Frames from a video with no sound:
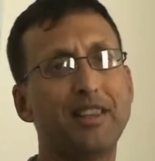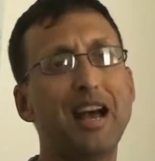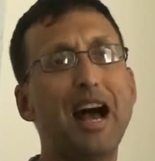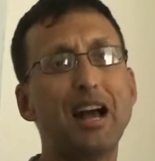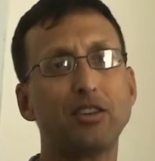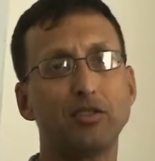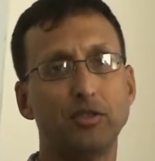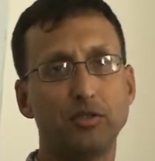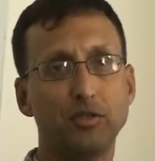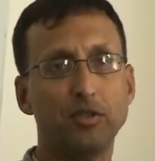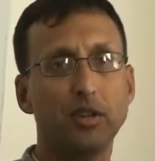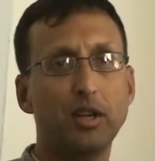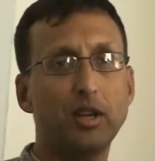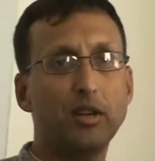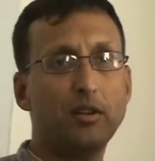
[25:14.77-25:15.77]
of the
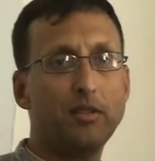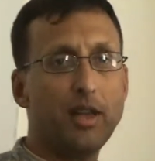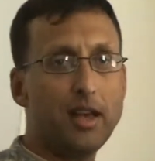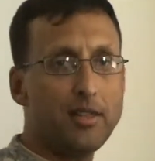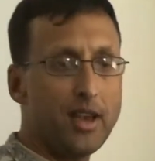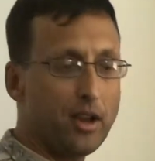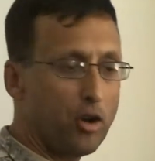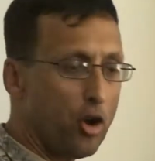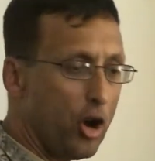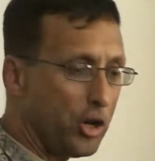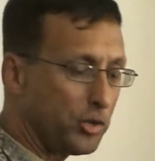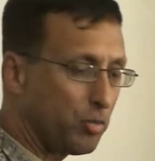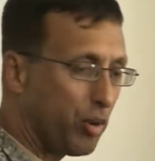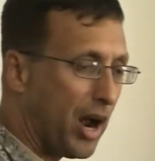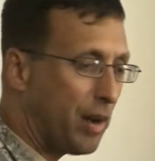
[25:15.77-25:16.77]
toxins that, that
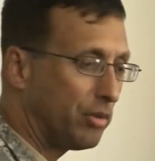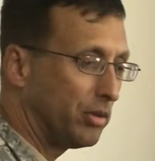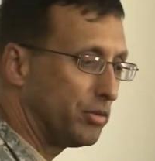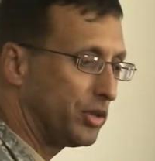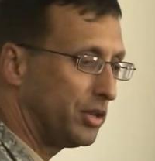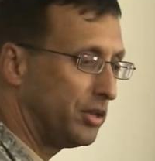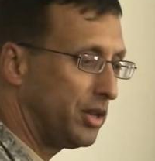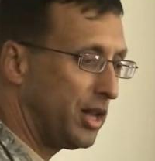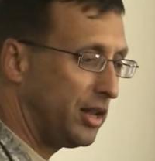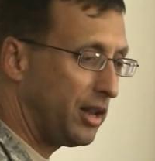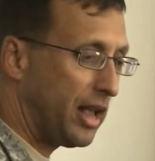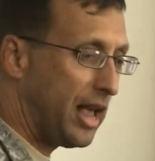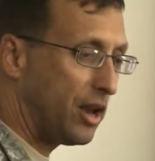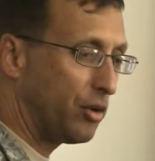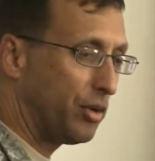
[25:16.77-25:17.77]
cause problems in, in
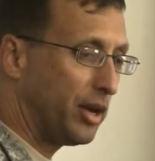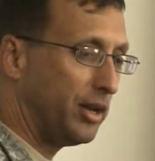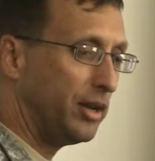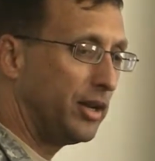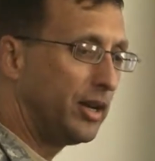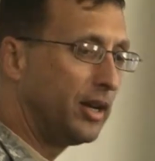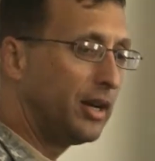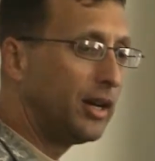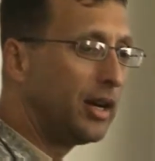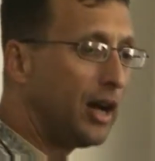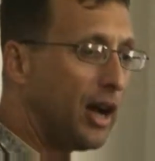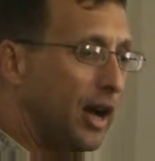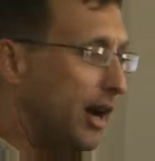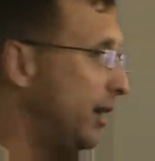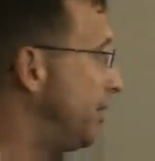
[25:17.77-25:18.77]
gangrene.
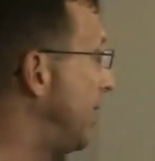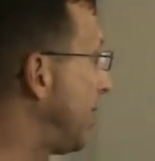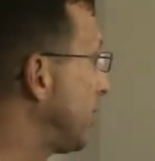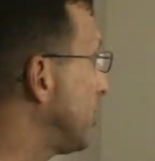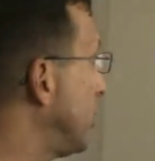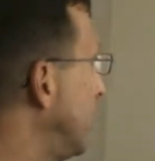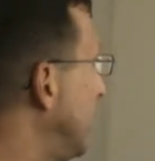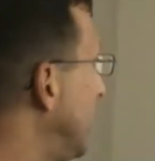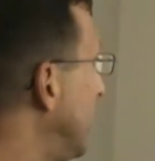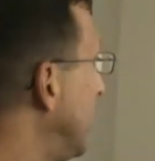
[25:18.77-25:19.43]
Uh, next.